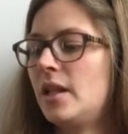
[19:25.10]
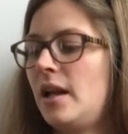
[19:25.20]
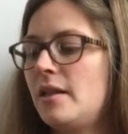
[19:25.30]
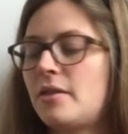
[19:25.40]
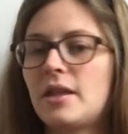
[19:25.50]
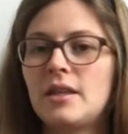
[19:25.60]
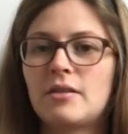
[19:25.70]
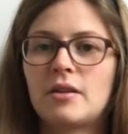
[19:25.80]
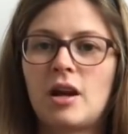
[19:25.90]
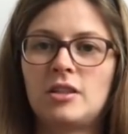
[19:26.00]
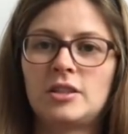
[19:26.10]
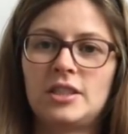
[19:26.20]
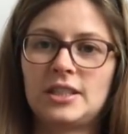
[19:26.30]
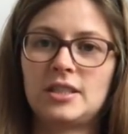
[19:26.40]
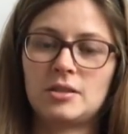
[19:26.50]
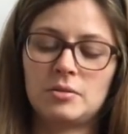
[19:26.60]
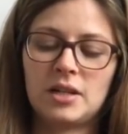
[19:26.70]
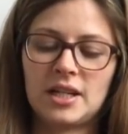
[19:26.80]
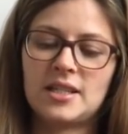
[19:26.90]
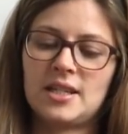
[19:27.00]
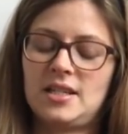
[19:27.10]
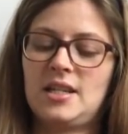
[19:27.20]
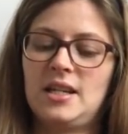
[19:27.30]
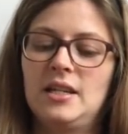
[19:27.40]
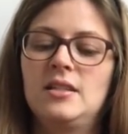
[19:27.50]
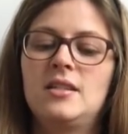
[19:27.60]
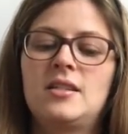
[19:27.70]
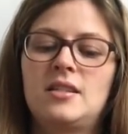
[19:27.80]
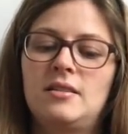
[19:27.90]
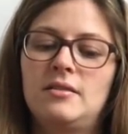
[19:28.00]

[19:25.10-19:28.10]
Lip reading: I think the colour is so nice as it is.